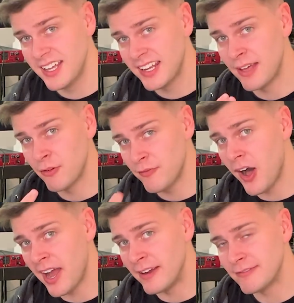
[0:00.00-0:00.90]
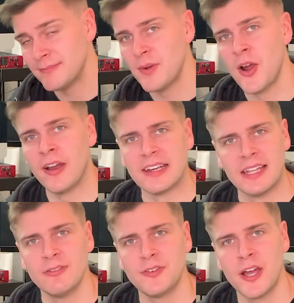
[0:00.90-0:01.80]
Level 5. All right,
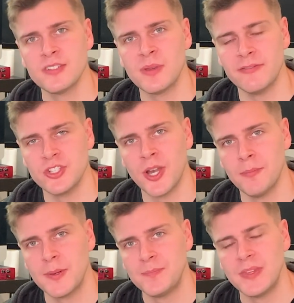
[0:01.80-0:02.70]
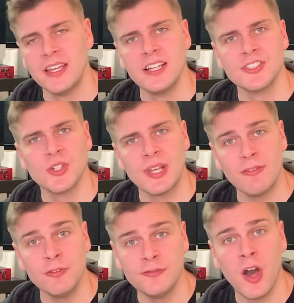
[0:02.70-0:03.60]
level 5 is a bit of a jump. So
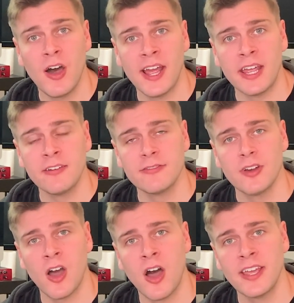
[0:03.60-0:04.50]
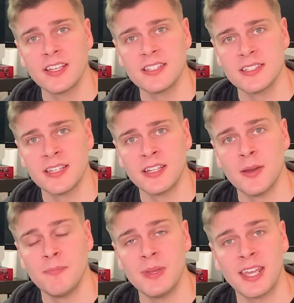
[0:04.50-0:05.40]
level 5, I
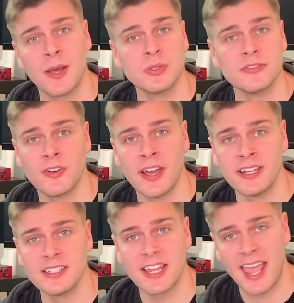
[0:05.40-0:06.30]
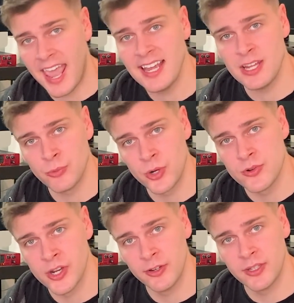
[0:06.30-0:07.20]
consider being able to find any
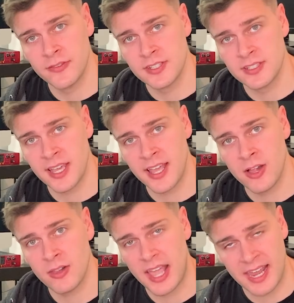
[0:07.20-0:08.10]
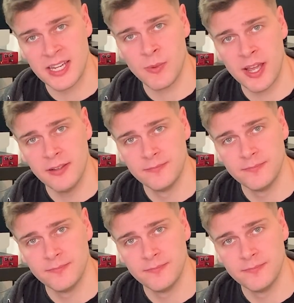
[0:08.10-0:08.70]
root note of the scale anywhere